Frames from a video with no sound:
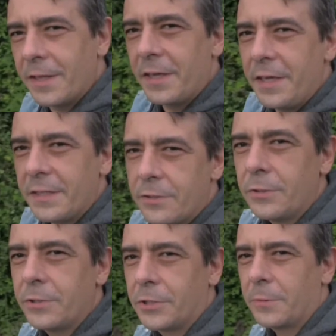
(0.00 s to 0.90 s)

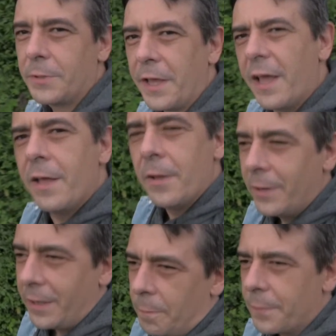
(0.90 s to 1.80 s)
Eastern Germany.
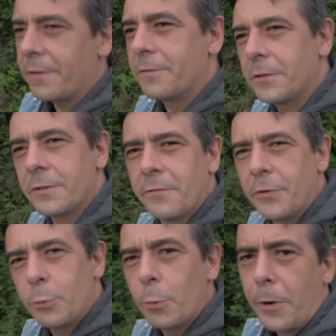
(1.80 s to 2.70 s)
Well, for those of
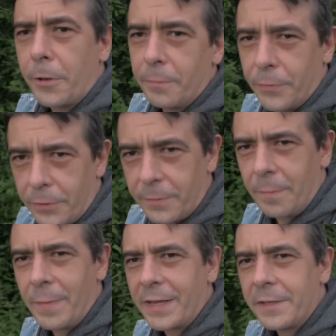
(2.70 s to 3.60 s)
you who were not born
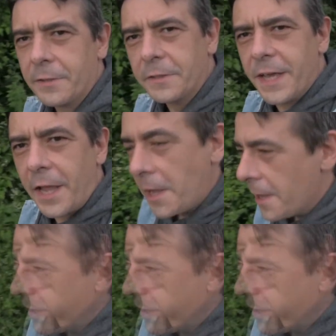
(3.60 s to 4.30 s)
back in the day,